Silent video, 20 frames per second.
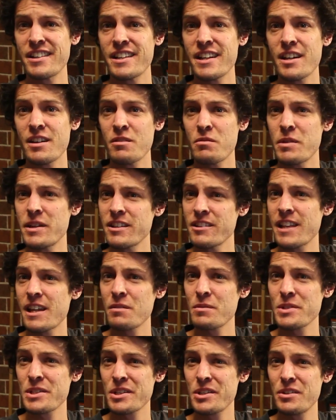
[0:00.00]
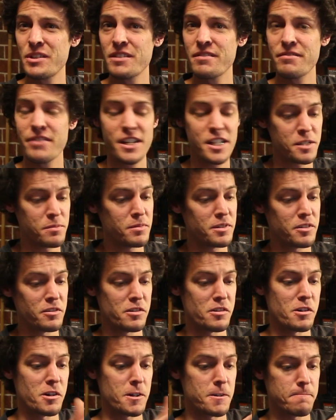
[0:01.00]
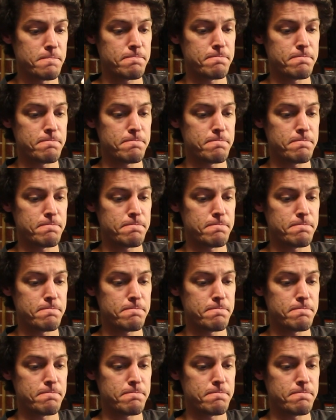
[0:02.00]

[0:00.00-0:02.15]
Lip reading: out whether that was a good investment or not.